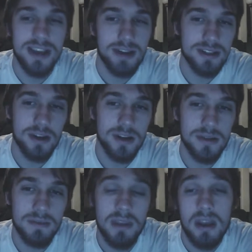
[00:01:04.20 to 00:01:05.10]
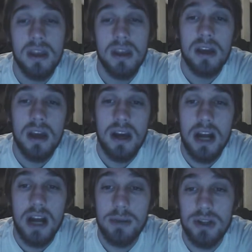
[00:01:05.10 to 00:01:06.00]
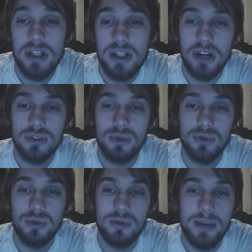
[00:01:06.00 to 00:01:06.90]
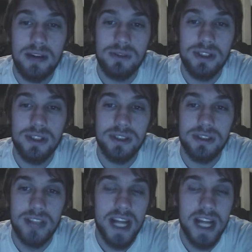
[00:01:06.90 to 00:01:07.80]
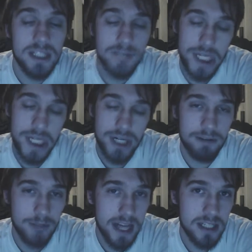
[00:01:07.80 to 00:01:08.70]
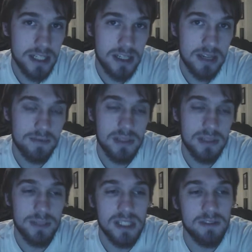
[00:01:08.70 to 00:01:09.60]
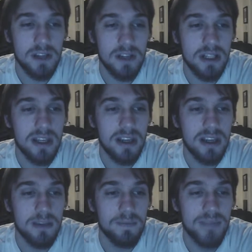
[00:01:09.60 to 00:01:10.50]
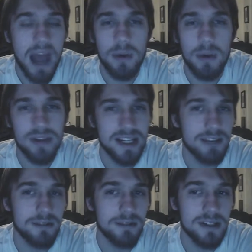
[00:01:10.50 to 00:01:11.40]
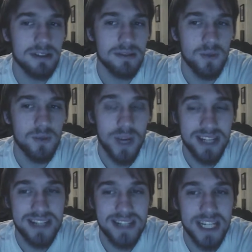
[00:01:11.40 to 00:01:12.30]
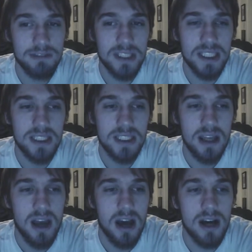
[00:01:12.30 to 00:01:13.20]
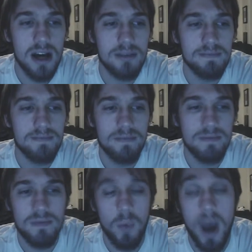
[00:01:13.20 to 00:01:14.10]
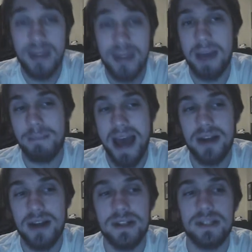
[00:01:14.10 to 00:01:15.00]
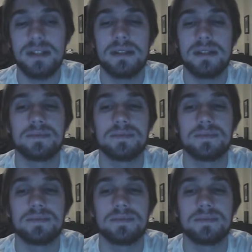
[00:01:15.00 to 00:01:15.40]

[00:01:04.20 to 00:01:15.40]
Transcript: see how this goes. I'm here to talk to you about science fiction and fantasy, specifically how are they different, what is the difference, um, why that matters.